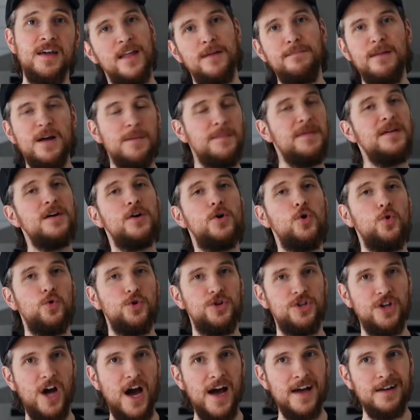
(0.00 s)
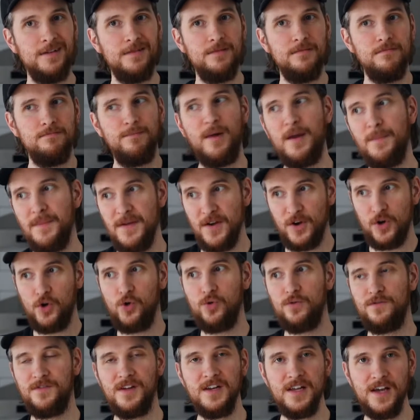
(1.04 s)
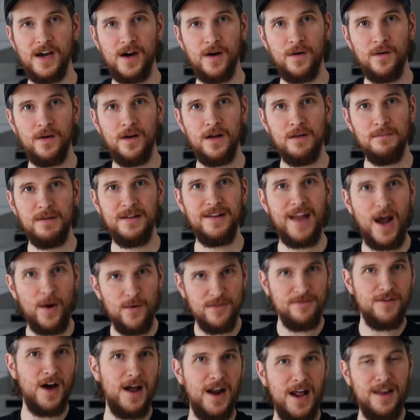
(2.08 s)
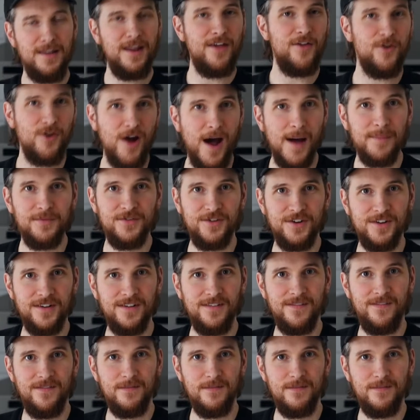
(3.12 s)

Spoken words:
That might be a cool shot, might be a cool video, but now we've got another option.